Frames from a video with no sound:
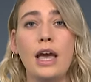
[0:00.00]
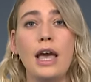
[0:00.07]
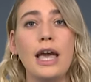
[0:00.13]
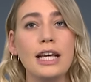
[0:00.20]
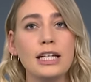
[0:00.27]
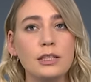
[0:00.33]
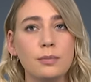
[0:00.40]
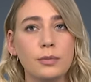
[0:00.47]

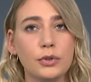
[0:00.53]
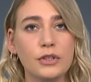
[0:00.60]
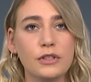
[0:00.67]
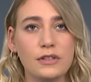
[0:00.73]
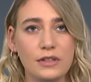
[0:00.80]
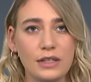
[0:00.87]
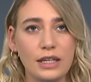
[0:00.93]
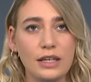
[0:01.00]
Experts
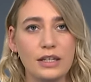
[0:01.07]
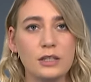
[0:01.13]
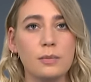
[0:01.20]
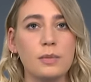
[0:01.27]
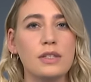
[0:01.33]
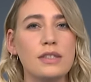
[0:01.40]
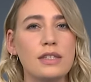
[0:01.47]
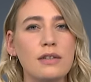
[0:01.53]
see a
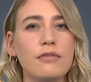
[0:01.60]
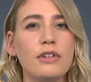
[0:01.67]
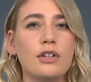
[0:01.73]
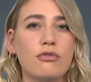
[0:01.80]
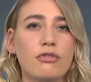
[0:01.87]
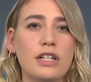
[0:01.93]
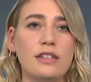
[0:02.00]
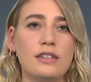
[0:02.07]

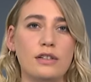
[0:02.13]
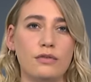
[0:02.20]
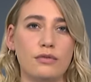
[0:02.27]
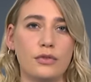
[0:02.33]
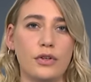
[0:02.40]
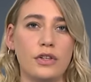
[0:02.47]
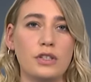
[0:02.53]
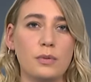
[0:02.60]
specific reason
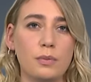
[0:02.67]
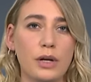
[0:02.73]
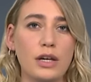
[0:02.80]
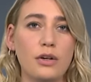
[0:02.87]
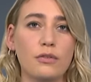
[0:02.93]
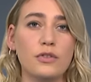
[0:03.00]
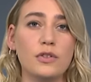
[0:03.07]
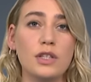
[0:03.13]
for the spread
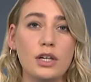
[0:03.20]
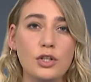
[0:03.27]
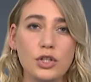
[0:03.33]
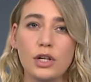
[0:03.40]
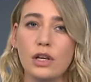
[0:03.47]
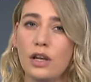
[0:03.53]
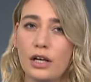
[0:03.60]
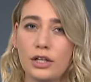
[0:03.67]
of such
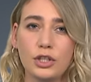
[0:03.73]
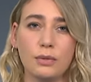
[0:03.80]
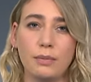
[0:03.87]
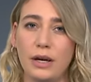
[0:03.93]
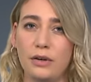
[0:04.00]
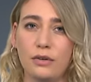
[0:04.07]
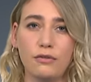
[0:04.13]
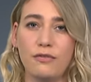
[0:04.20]
a large
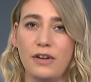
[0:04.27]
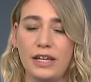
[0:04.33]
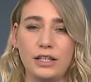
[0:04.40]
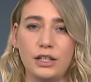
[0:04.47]
amount of fake